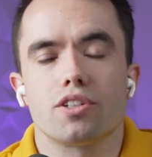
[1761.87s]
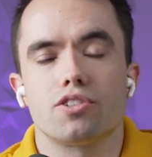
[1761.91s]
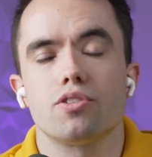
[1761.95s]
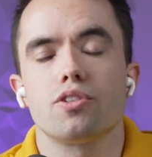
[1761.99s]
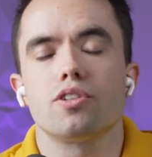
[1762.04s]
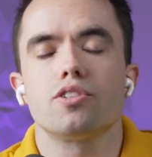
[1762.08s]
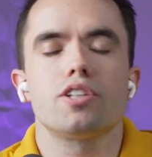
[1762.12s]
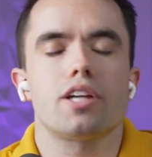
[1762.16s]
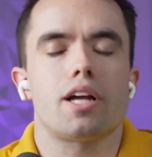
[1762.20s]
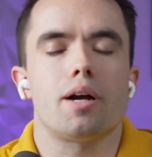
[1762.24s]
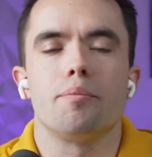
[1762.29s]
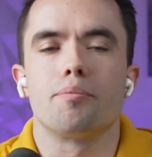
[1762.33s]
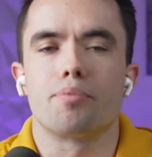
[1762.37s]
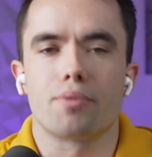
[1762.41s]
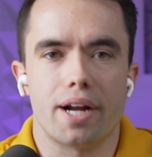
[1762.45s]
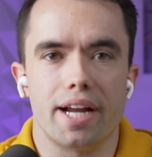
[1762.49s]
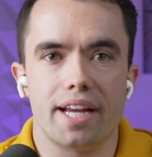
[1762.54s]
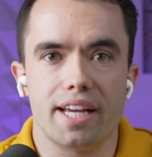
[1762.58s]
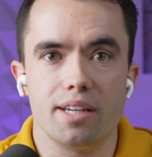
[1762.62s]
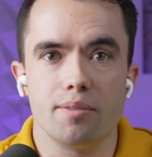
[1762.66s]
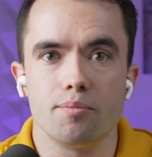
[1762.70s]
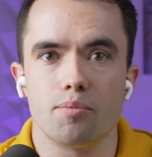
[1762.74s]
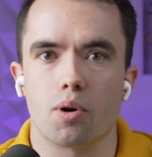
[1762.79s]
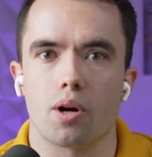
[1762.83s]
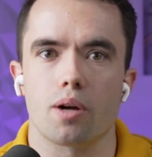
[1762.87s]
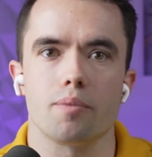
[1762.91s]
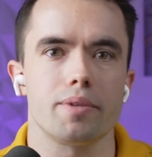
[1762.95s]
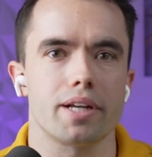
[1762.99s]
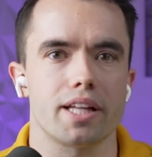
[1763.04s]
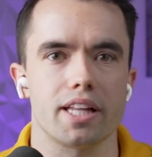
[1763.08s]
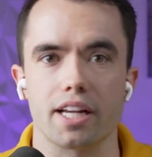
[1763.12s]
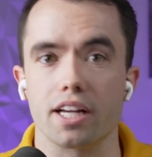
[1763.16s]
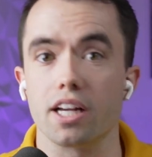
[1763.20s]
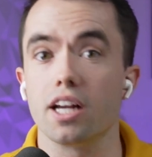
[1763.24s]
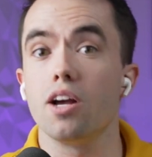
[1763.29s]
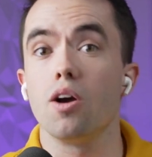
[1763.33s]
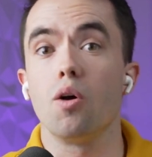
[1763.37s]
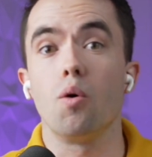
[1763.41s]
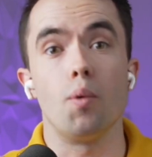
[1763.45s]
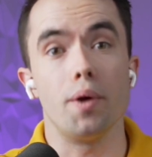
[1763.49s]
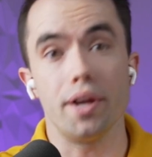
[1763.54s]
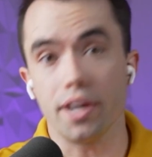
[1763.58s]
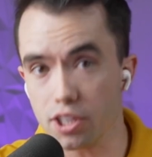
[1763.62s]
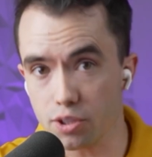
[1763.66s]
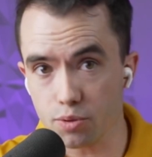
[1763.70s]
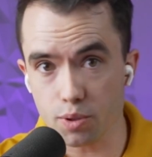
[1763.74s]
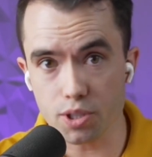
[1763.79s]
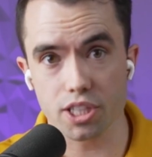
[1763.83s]
So it was like a breaking point. I'm like, well,
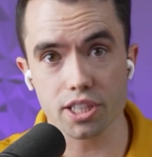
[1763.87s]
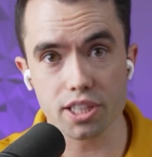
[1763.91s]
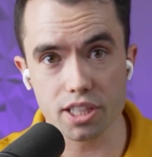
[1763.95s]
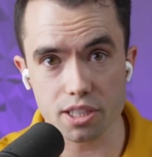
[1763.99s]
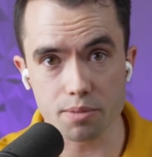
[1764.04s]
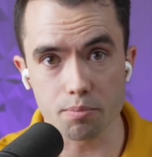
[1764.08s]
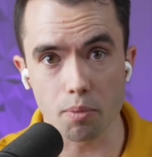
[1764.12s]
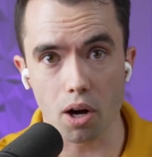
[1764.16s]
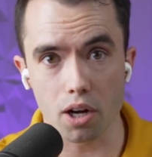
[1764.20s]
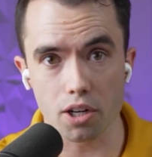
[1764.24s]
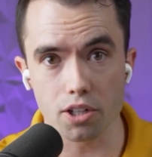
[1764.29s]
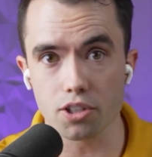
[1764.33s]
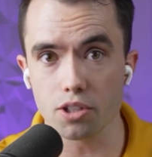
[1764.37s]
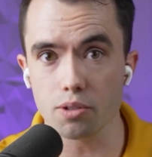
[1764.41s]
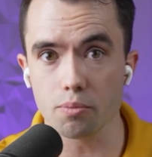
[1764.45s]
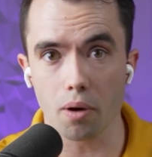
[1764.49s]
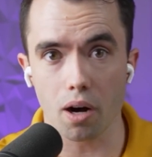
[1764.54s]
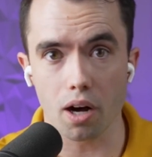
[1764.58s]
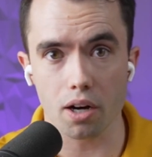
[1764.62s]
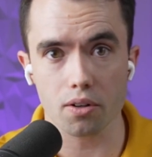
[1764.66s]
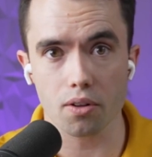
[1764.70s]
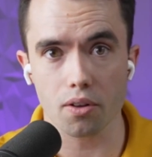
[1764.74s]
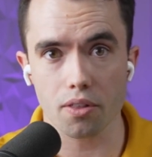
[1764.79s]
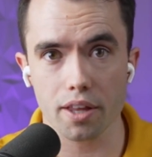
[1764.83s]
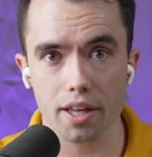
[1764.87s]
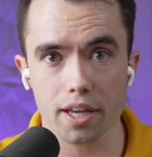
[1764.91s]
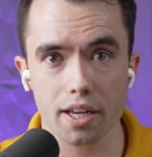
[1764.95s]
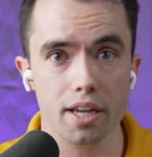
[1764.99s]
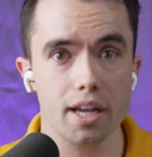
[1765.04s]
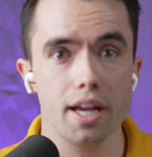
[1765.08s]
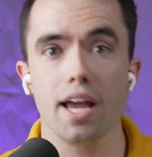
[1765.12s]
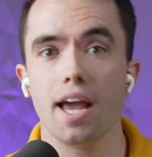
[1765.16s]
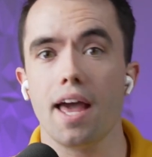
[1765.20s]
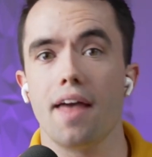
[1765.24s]
you're switching this new model thing.